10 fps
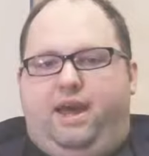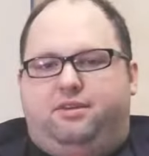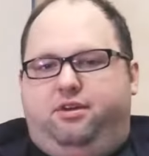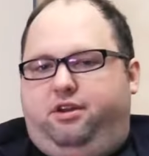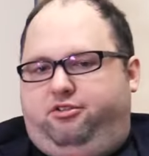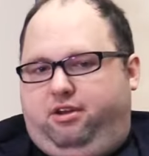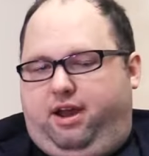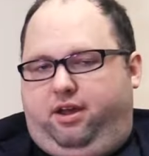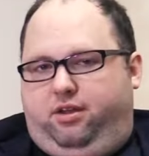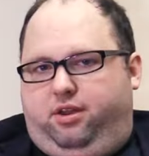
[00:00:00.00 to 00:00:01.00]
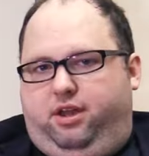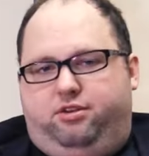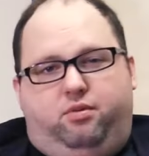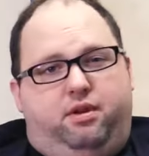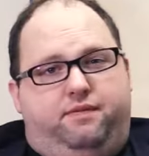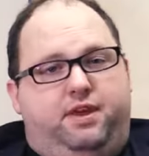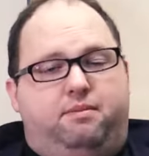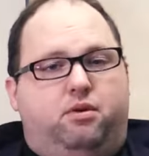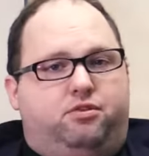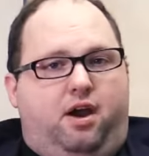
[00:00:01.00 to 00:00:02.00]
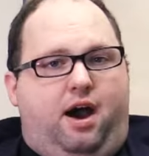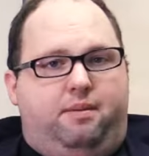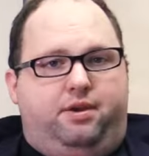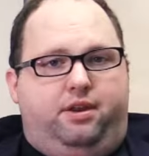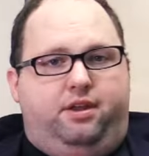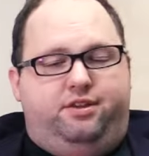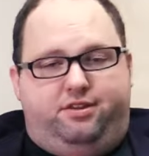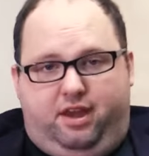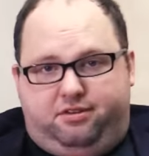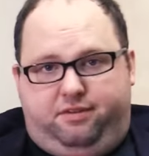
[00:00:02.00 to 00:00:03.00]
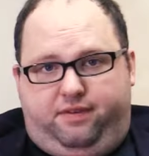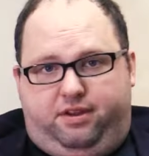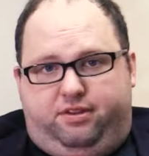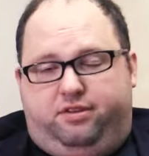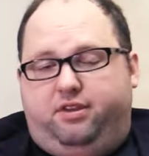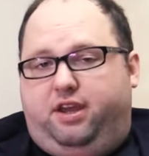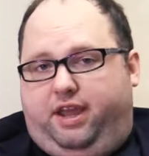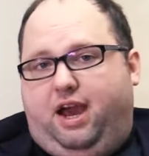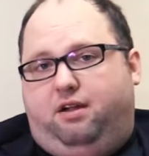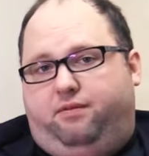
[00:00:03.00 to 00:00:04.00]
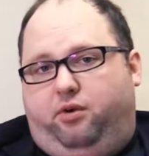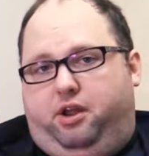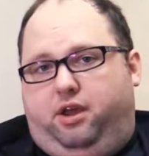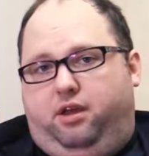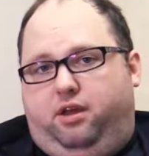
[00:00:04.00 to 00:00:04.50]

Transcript: attacks on a child is one of the most common sex offenses in California.